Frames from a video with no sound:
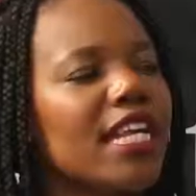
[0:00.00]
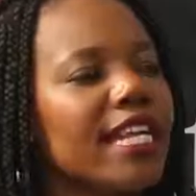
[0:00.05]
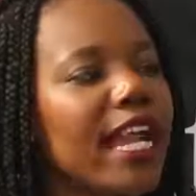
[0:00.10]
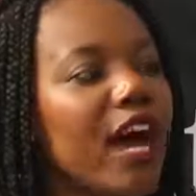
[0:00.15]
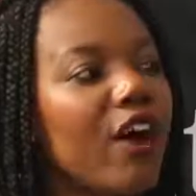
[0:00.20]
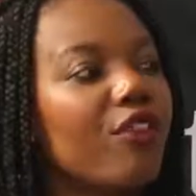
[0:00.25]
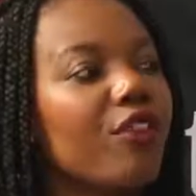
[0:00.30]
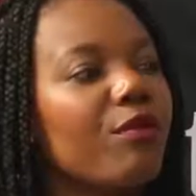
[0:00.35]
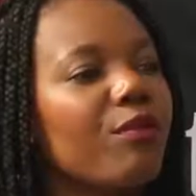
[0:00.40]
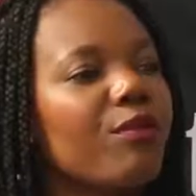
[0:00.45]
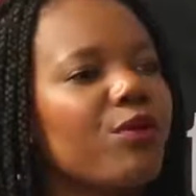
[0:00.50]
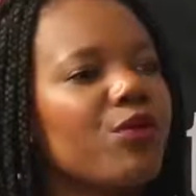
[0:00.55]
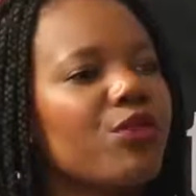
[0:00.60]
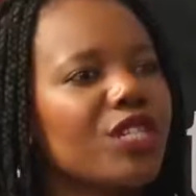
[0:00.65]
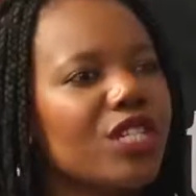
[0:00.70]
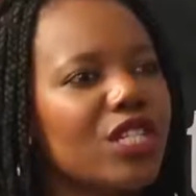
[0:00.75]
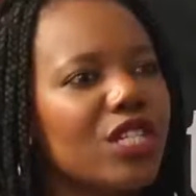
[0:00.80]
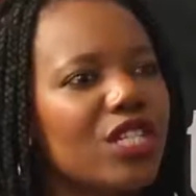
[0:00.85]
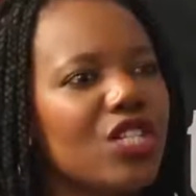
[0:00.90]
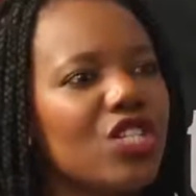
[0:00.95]
now the
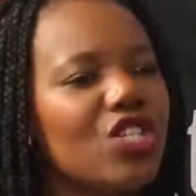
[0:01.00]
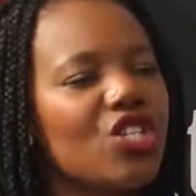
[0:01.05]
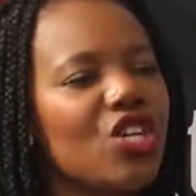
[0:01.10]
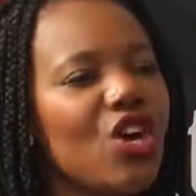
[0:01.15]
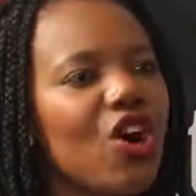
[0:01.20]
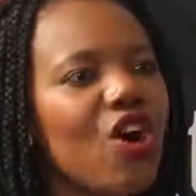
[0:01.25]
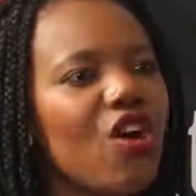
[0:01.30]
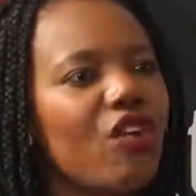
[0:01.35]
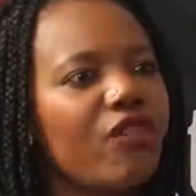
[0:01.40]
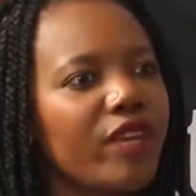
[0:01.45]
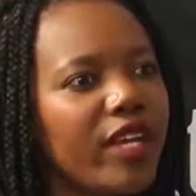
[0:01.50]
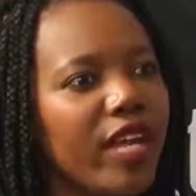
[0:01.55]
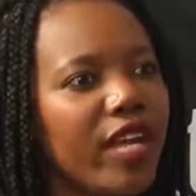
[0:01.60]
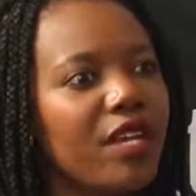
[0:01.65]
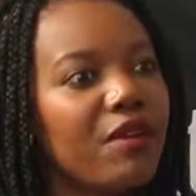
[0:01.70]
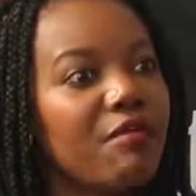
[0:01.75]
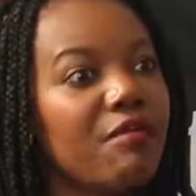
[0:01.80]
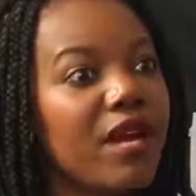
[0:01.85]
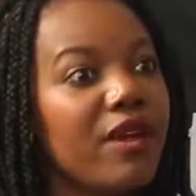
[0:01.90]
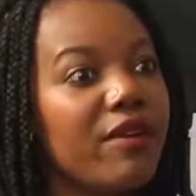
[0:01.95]
procedure of
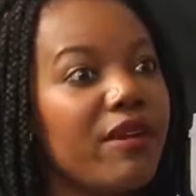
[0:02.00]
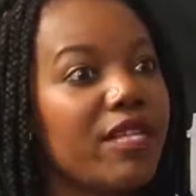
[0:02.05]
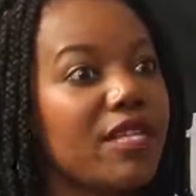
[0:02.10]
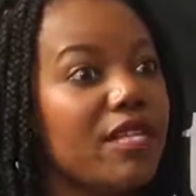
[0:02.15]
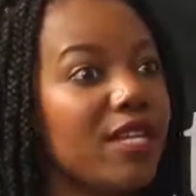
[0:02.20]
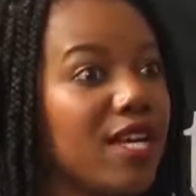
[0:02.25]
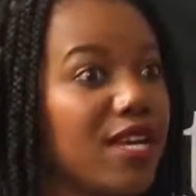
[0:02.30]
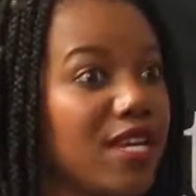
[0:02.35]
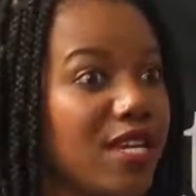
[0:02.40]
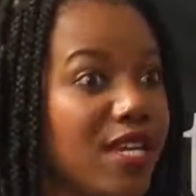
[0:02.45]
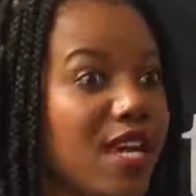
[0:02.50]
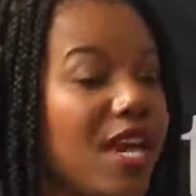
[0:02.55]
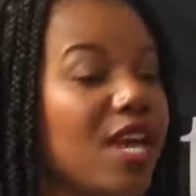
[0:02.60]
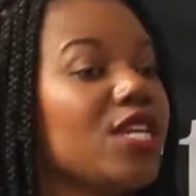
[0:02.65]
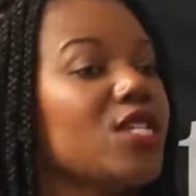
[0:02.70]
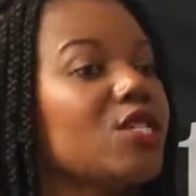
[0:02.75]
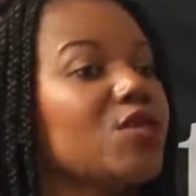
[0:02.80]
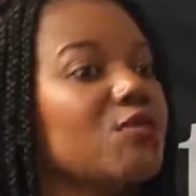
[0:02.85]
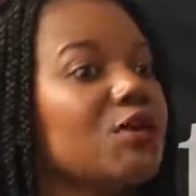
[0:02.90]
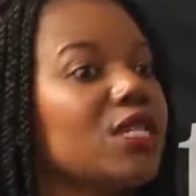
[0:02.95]
getting married, the
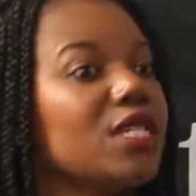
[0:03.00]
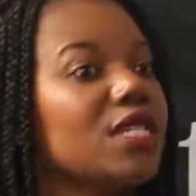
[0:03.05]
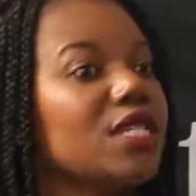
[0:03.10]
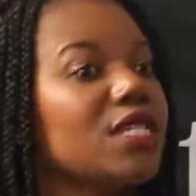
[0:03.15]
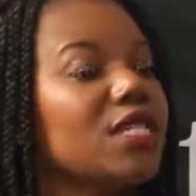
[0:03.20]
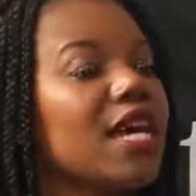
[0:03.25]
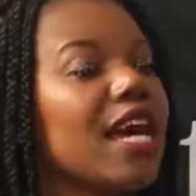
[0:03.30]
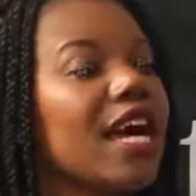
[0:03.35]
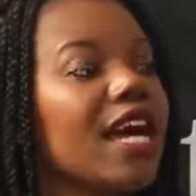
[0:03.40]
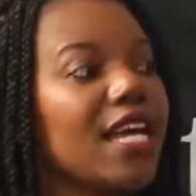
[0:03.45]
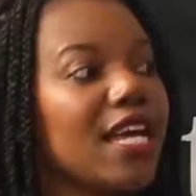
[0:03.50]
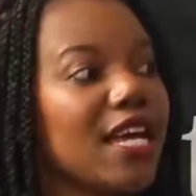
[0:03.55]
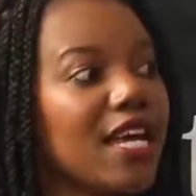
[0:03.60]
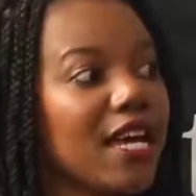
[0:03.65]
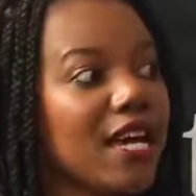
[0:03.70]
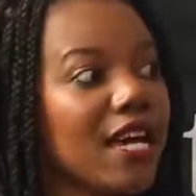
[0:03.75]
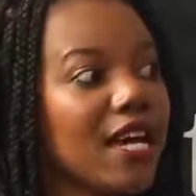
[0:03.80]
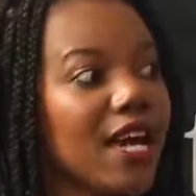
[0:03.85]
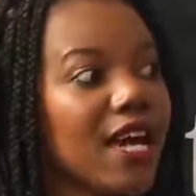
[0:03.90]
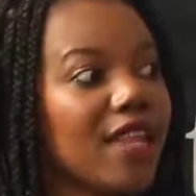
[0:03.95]
engagement,
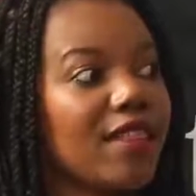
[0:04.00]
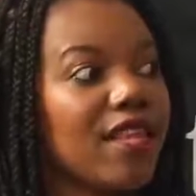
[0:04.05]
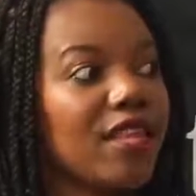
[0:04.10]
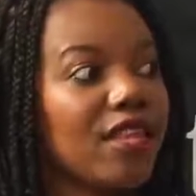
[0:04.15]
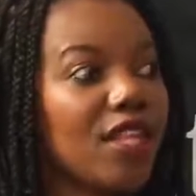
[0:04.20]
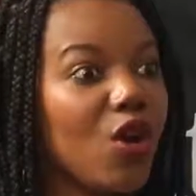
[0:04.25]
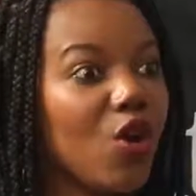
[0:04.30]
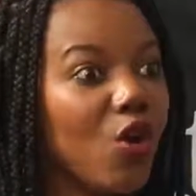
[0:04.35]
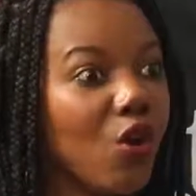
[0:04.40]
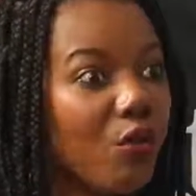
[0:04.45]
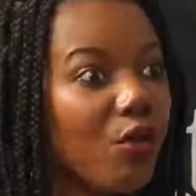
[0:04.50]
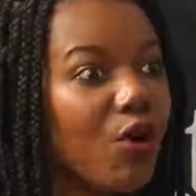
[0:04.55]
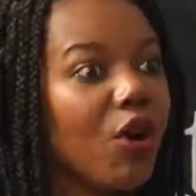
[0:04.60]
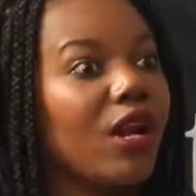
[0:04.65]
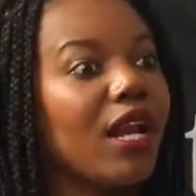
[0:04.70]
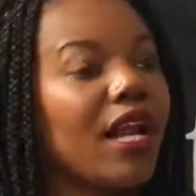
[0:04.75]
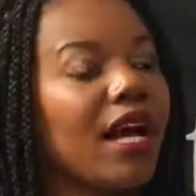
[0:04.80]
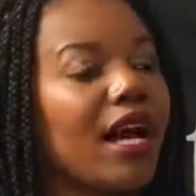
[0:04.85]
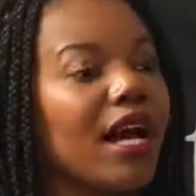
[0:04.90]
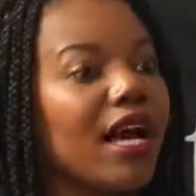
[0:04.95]
and then the
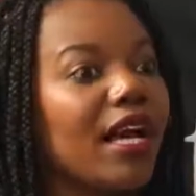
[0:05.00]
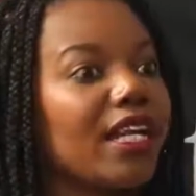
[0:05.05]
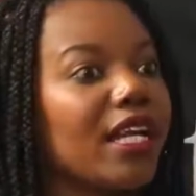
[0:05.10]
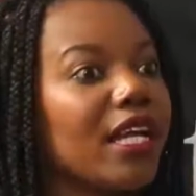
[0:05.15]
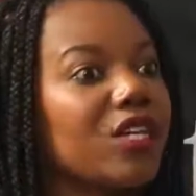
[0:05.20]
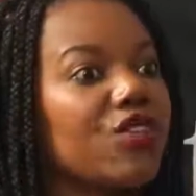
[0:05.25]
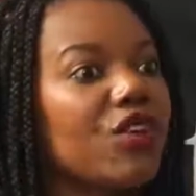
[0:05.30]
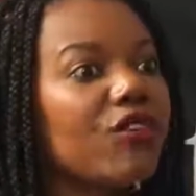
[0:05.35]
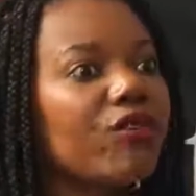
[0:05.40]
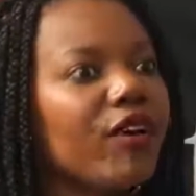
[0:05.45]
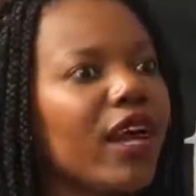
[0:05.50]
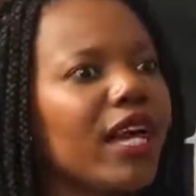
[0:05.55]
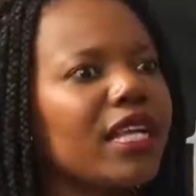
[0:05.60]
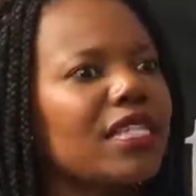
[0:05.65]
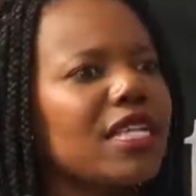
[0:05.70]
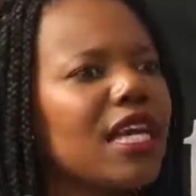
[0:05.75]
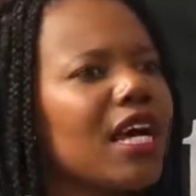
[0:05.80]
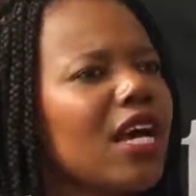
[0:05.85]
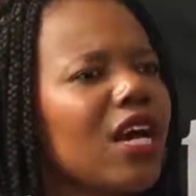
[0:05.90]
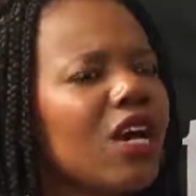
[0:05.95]
lobola. In actual
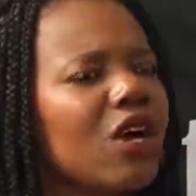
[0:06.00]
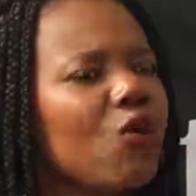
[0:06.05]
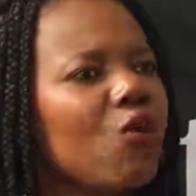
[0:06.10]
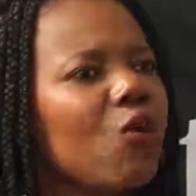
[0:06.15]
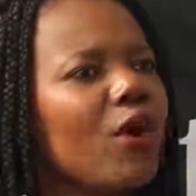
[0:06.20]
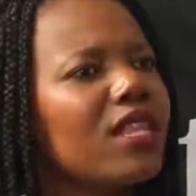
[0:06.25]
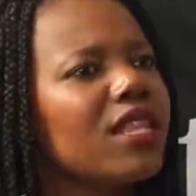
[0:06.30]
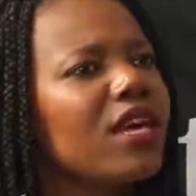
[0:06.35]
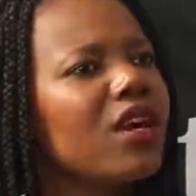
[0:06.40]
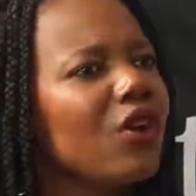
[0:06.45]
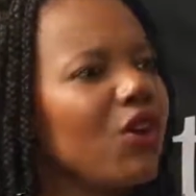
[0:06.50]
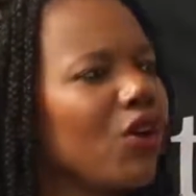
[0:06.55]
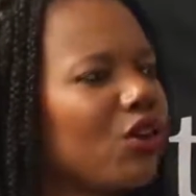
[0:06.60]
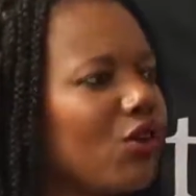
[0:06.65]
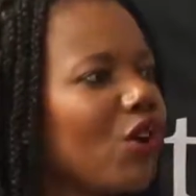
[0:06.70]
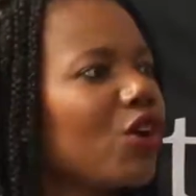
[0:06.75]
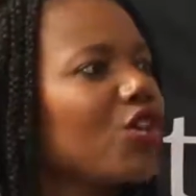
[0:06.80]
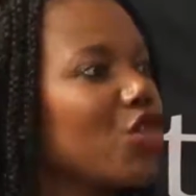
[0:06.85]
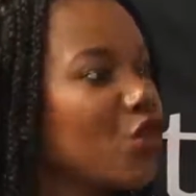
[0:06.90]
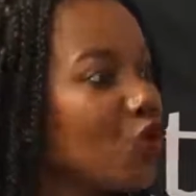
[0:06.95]
fact, whether or
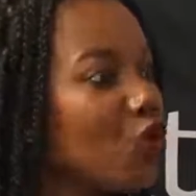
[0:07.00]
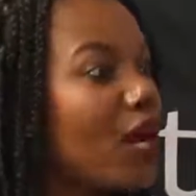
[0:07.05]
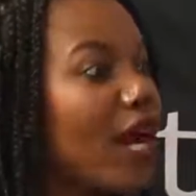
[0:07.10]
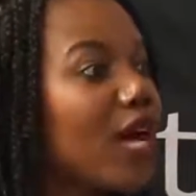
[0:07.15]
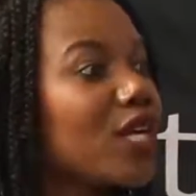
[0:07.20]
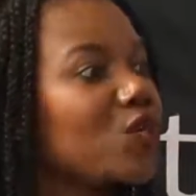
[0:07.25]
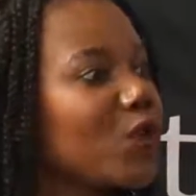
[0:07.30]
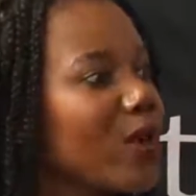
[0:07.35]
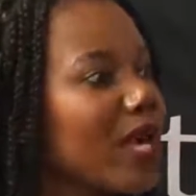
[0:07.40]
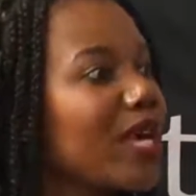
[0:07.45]
not you guys were